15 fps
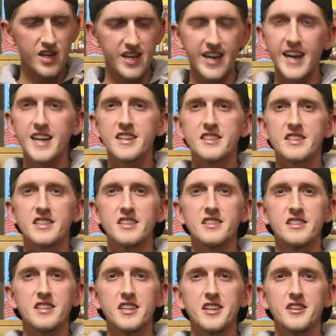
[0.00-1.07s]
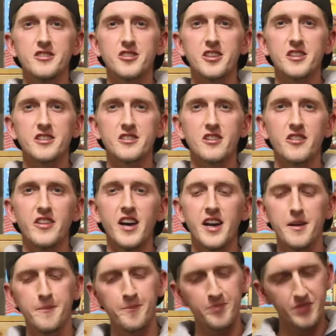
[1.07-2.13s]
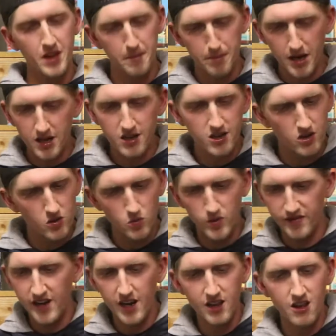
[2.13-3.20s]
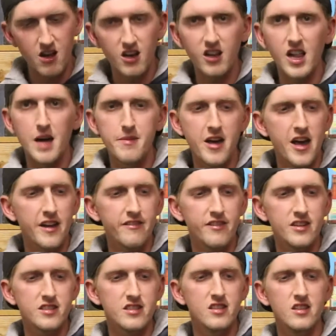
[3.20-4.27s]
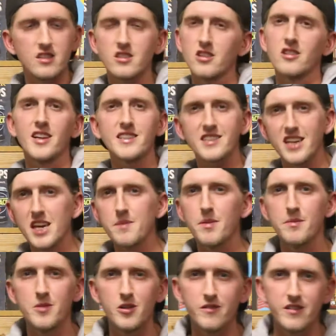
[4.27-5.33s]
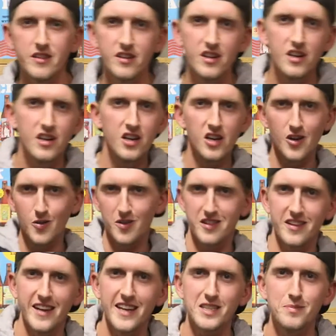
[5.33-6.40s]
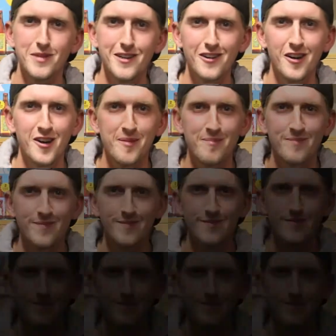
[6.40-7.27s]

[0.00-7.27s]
And I could sit here and drink this all night. But we've got a long climb ahead of us, so let's keep it moving with the next beer up.